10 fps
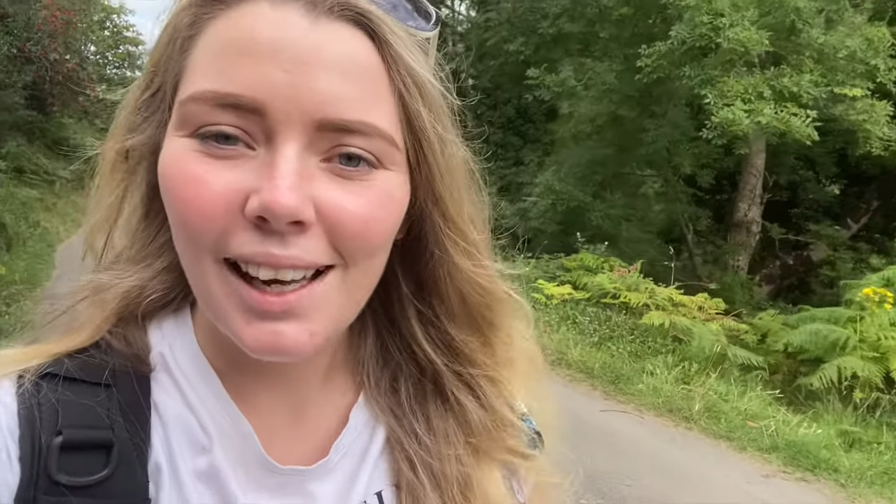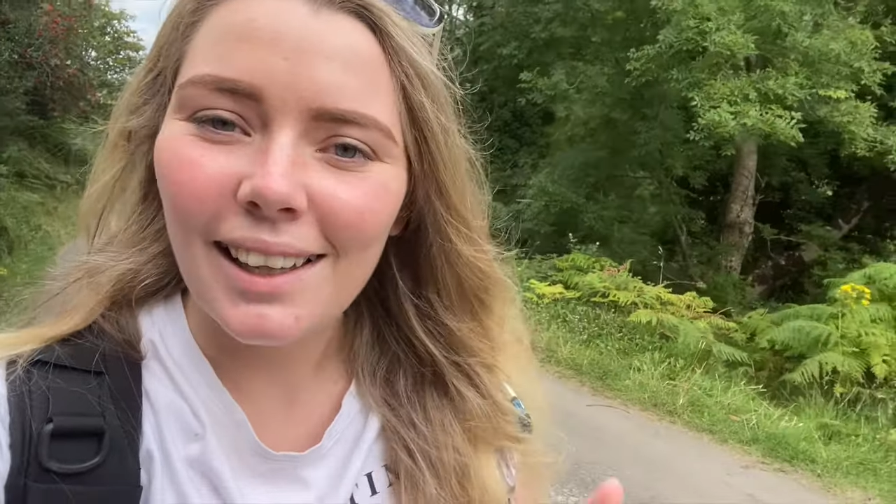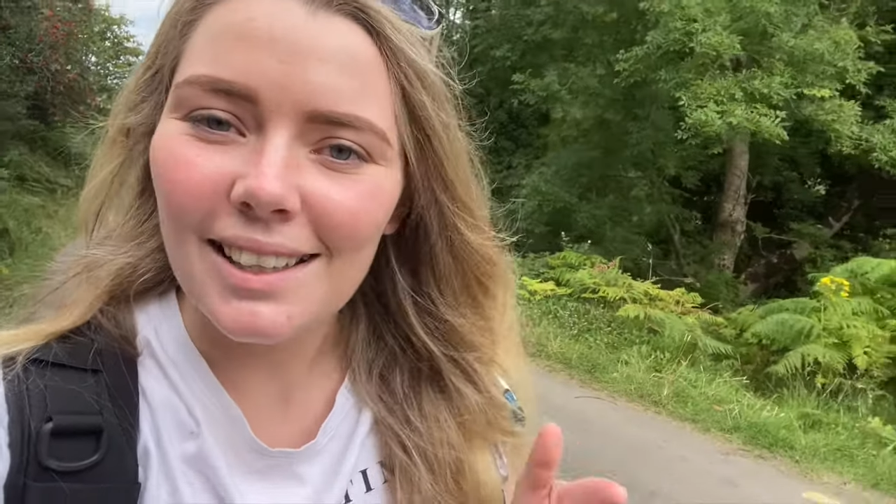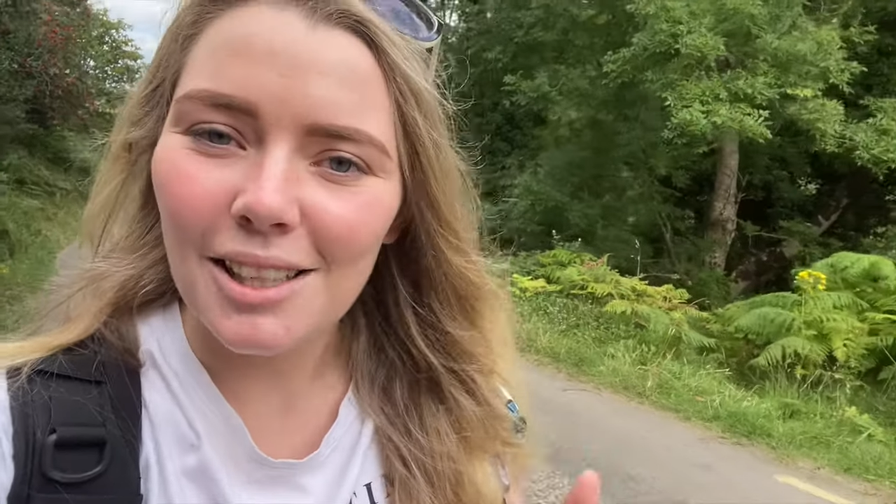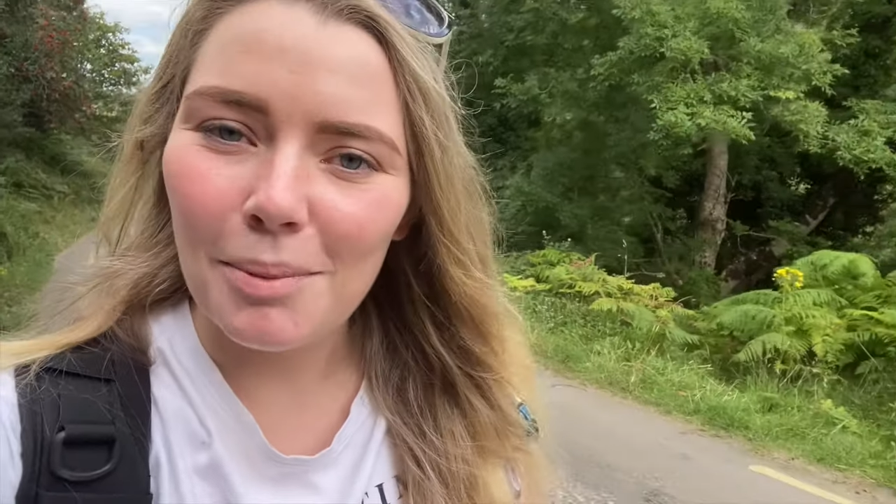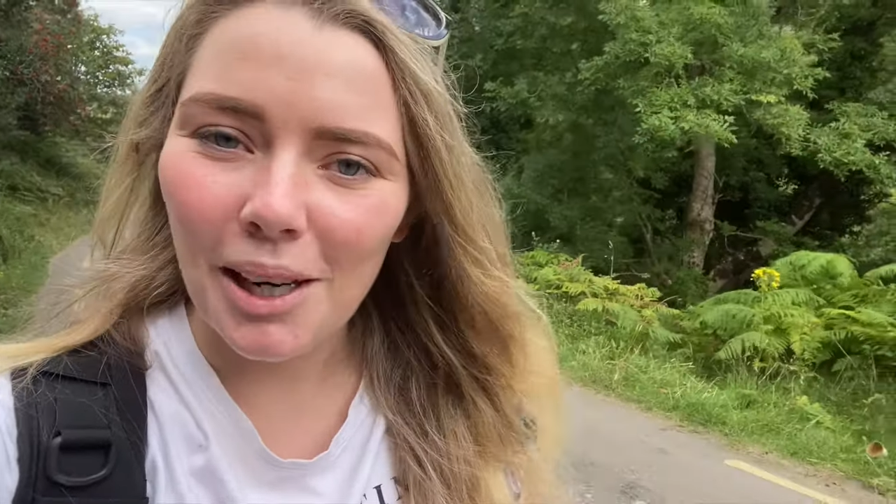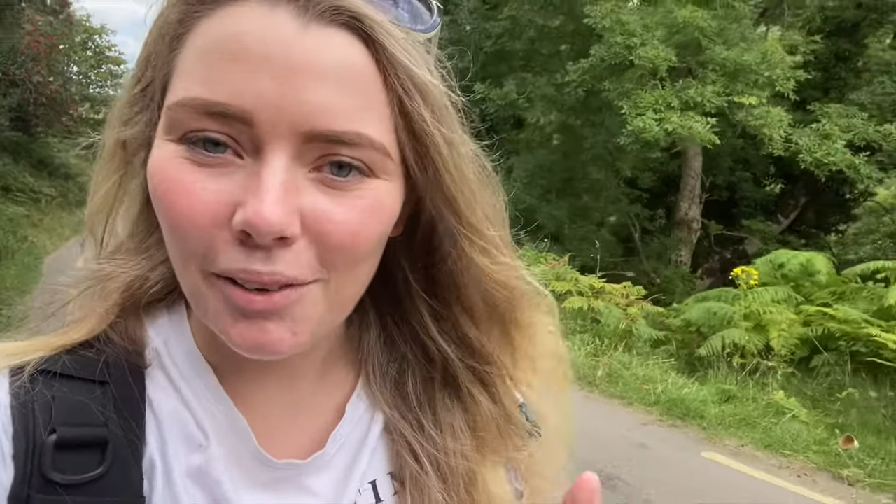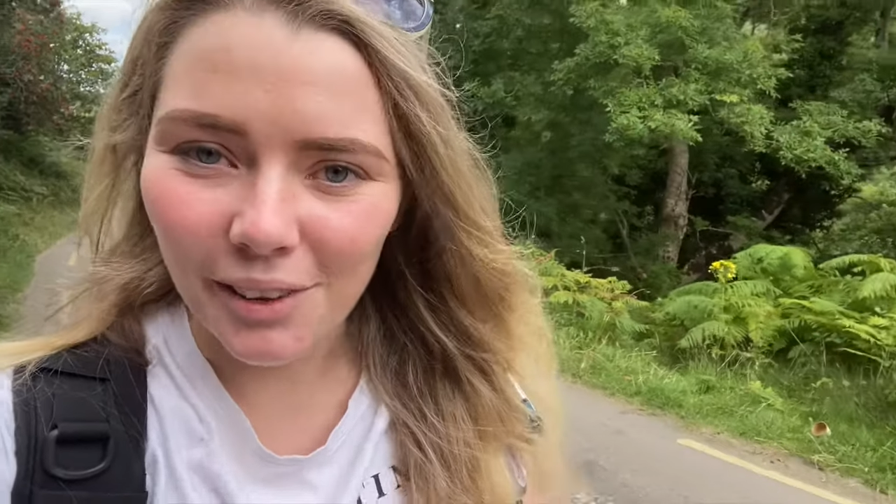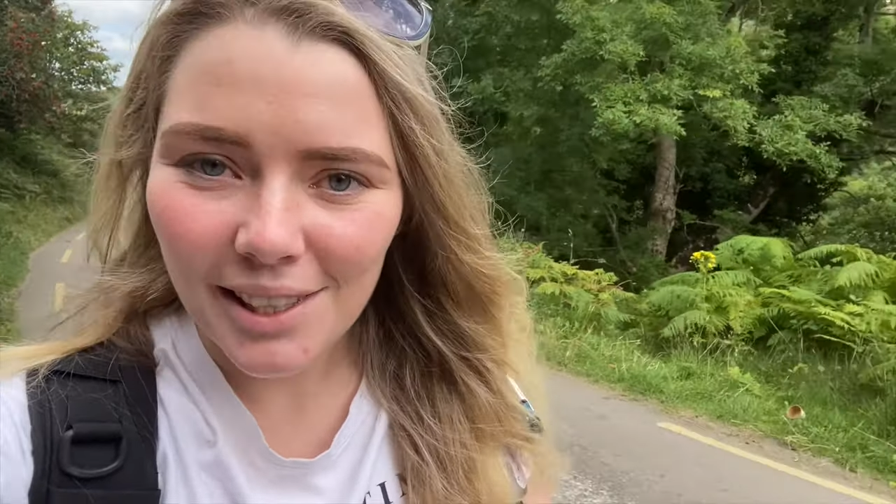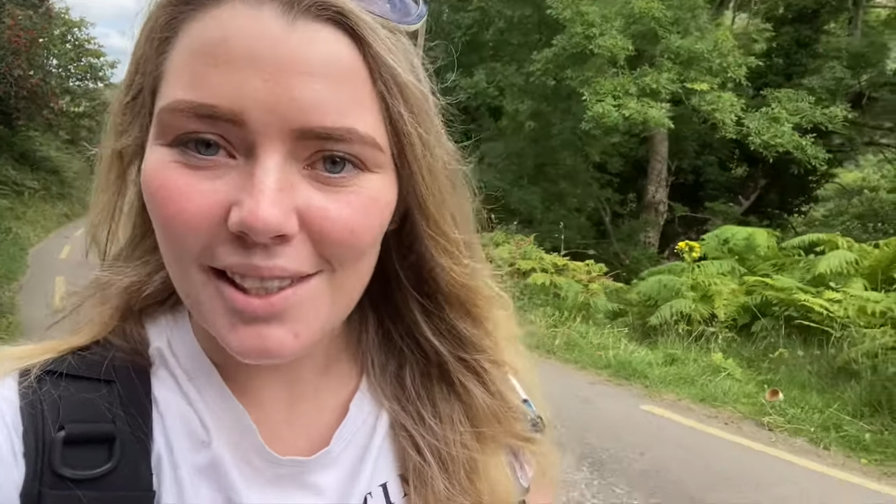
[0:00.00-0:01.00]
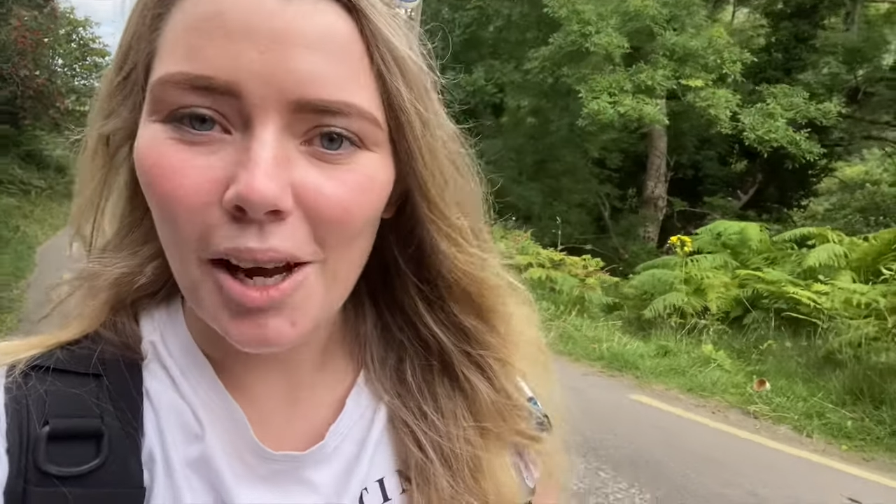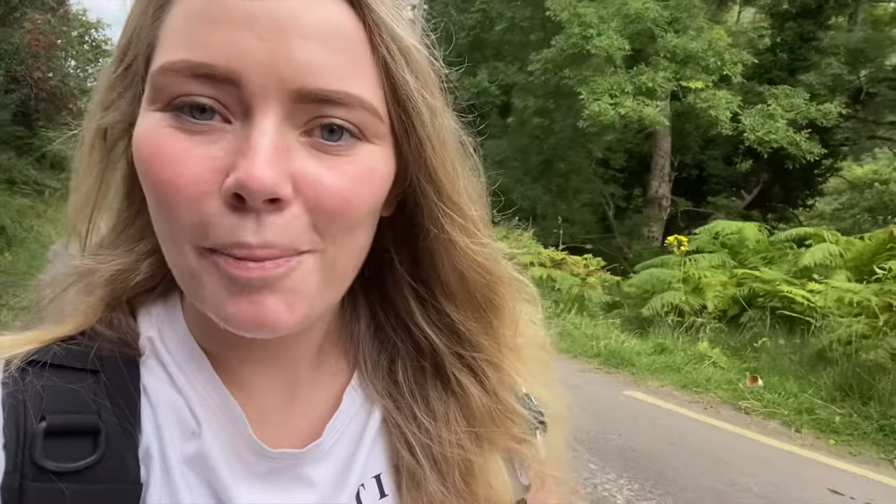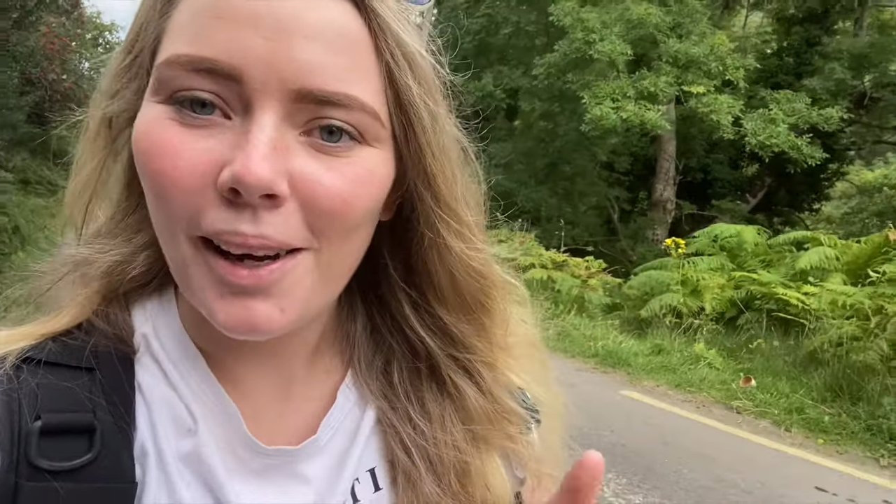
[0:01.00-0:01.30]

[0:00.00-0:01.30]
That's going to be our first stop